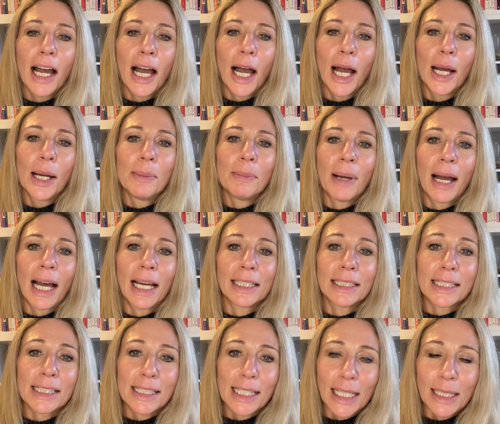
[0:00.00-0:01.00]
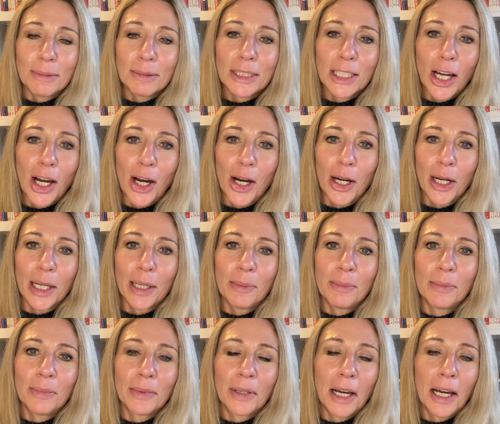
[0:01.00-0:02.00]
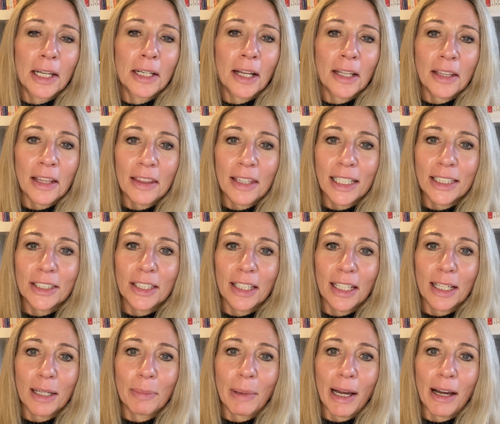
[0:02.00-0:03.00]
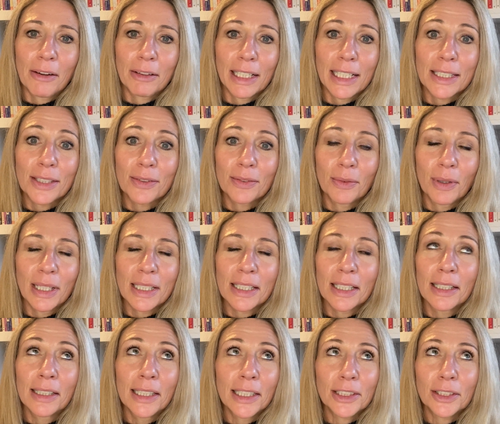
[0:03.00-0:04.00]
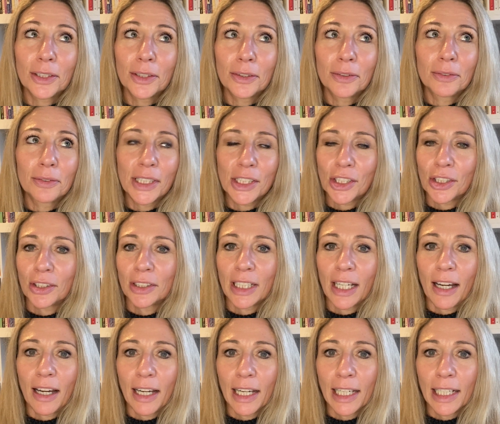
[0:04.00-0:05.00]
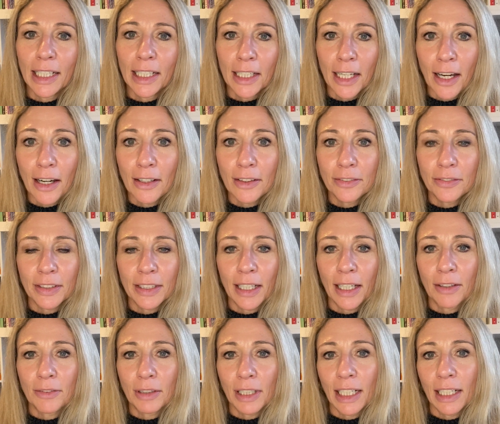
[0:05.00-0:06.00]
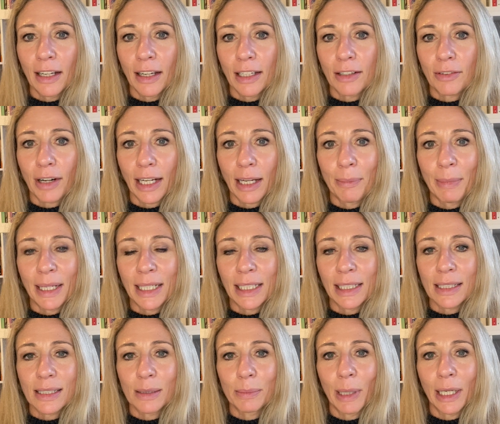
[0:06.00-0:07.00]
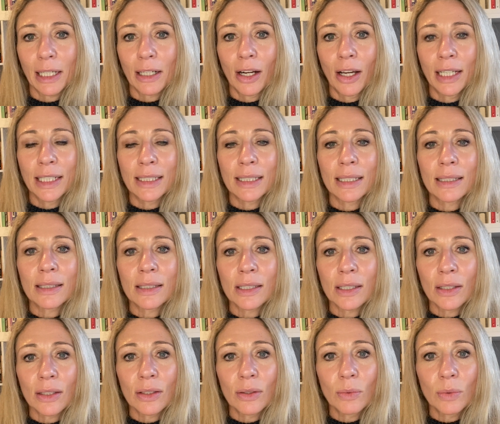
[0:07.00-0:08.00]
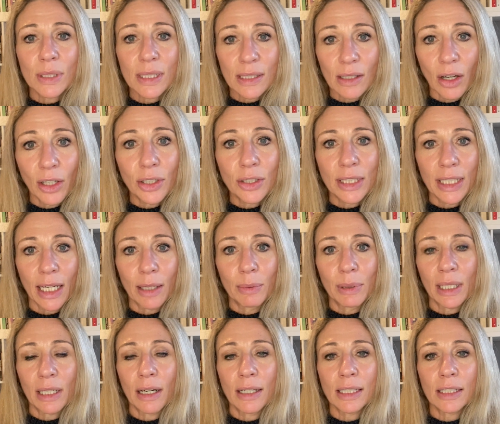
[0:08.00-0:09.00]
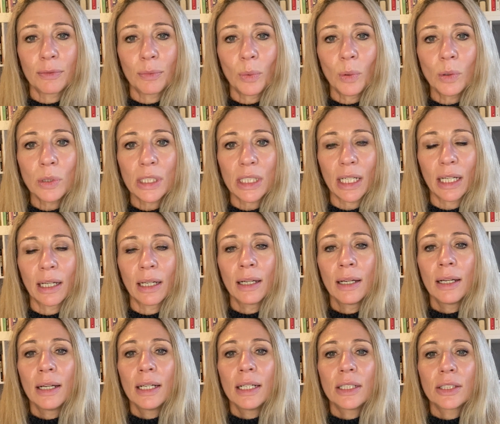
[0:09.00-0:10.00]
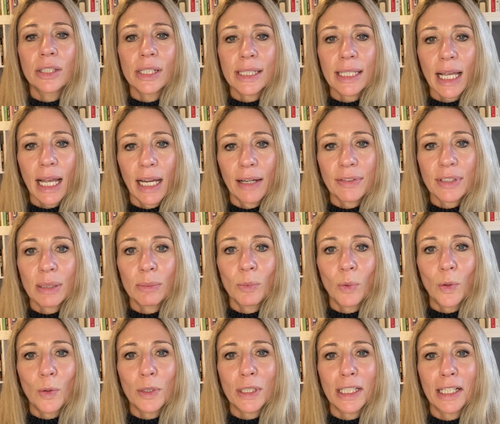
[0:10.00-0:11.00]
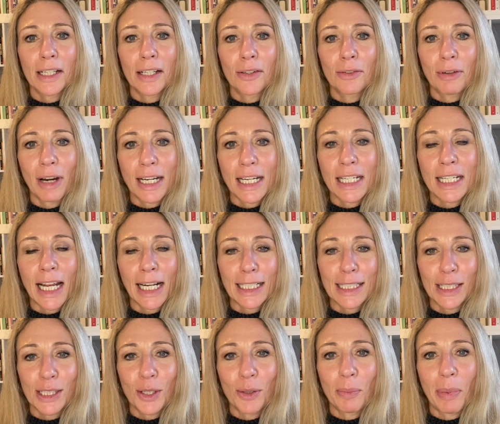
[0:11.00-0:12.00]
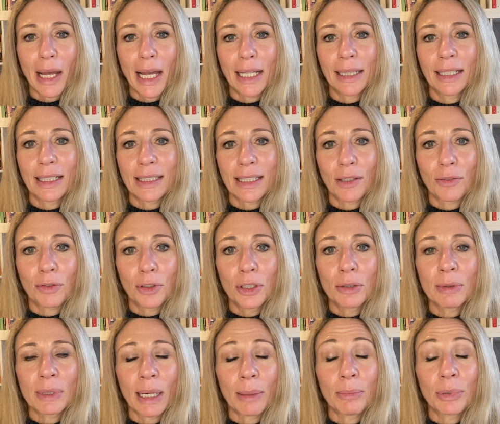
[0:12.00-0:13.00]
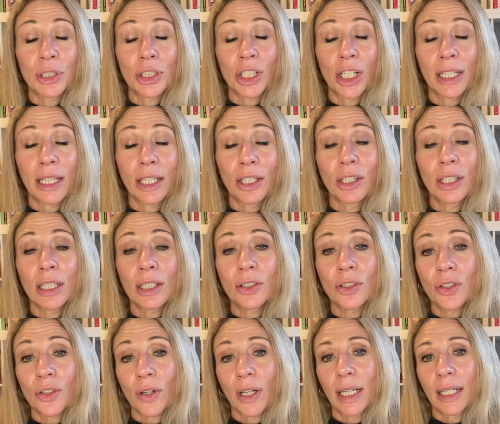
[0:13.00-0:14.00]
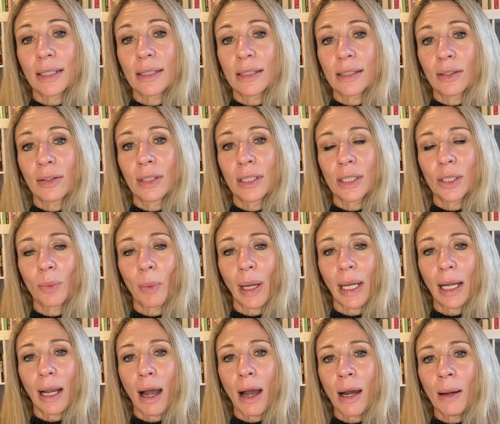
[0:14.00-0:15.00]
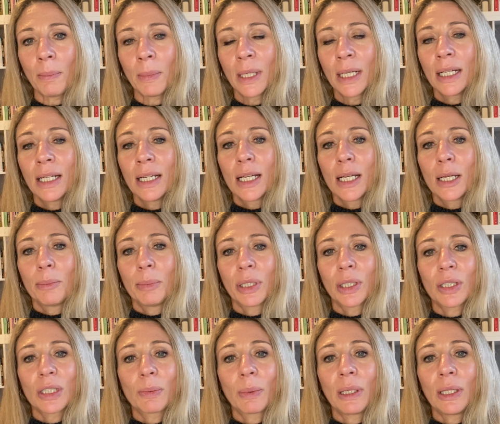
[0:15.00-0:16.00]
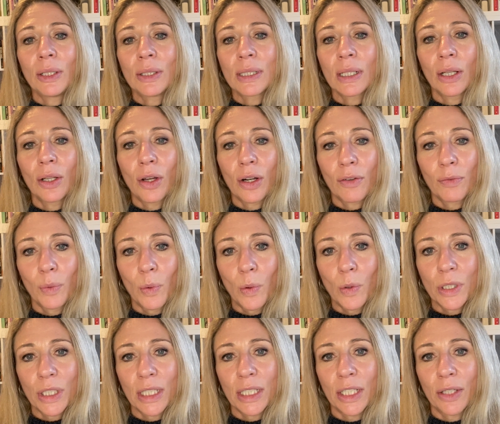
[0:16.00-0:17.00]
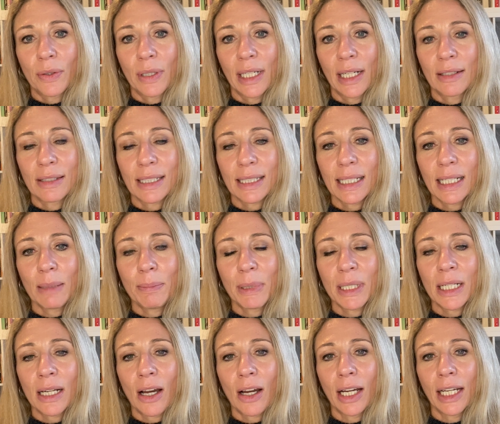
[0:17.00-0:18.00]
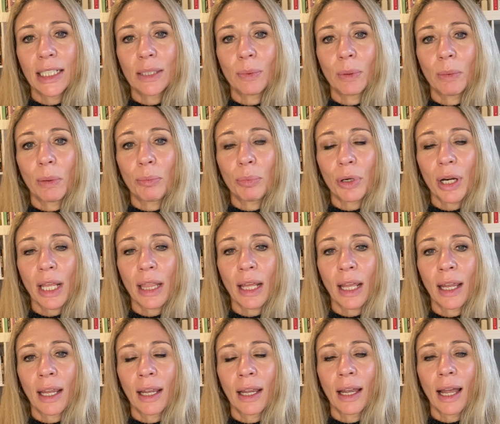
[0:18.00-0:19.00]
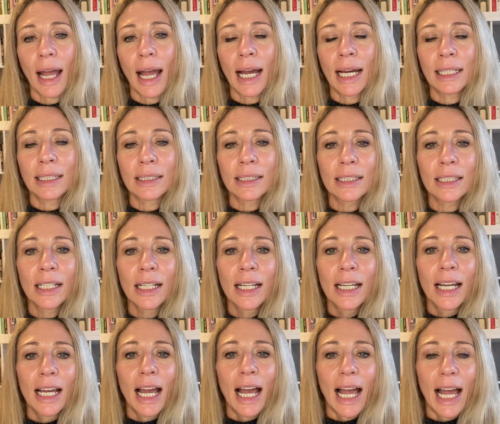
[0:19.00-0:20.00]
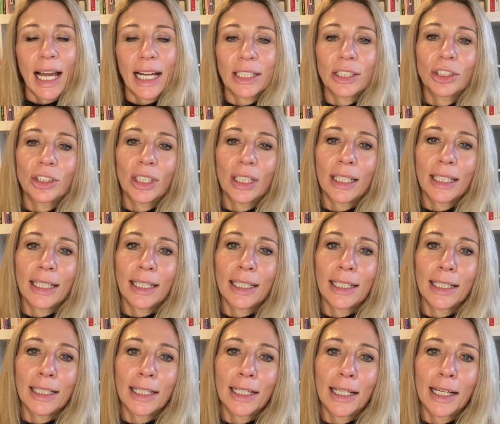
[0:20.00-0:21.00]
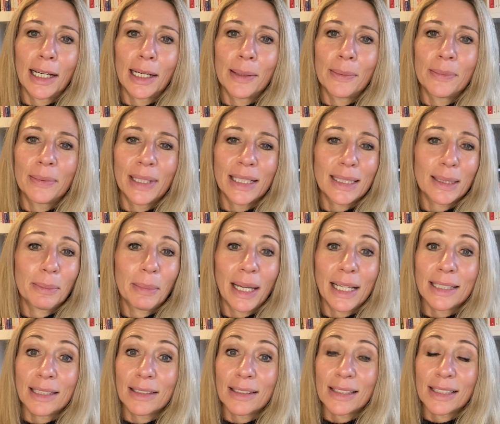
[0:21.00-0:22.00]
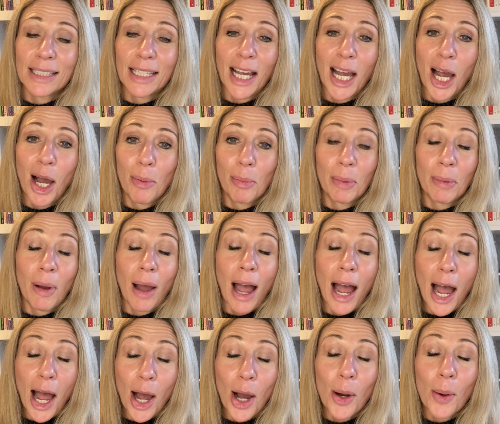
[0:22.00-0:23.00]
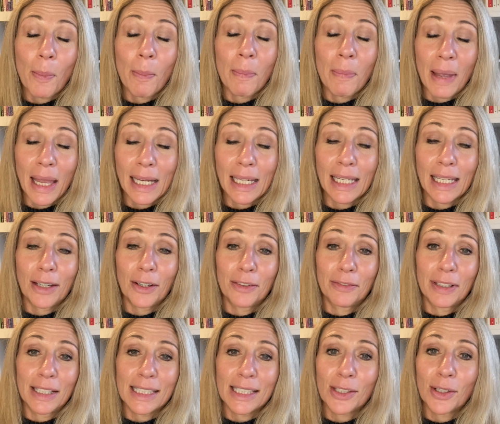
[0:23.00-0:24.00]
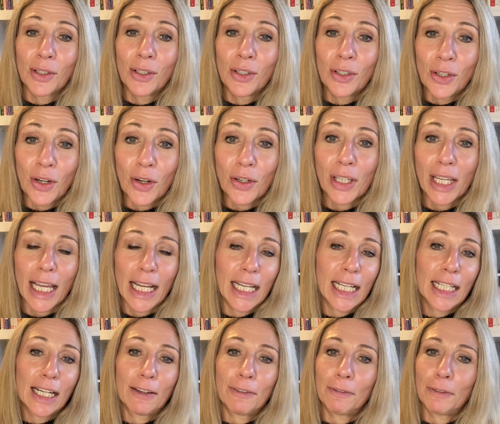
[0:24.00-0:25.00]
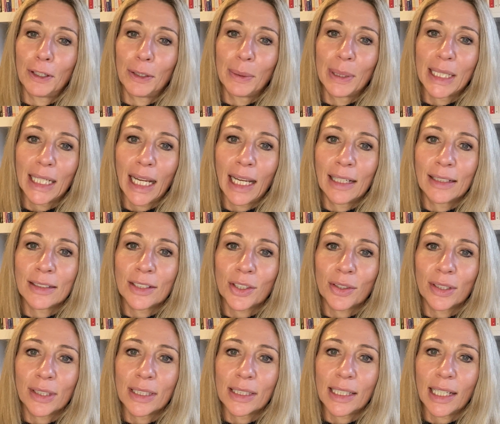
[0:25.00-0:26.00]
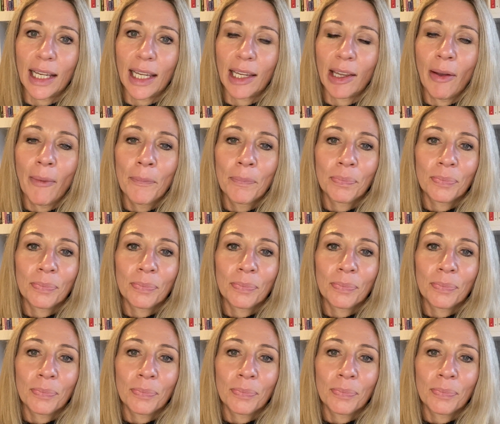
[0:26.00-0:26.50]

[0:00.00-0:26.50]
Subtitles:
At the same time, another thing to think about is it's a little ritual that I love, and I really like recommending this to my clients, is to start your day with a glass of water. Just have some water ready next to your bed that's at room temperature that you can drink as soon as you wake up, because we lose a lot of water during our sleep at night when we're breathing. And actually, it's amazing to see how many of us are not getting enough fluid in during the day.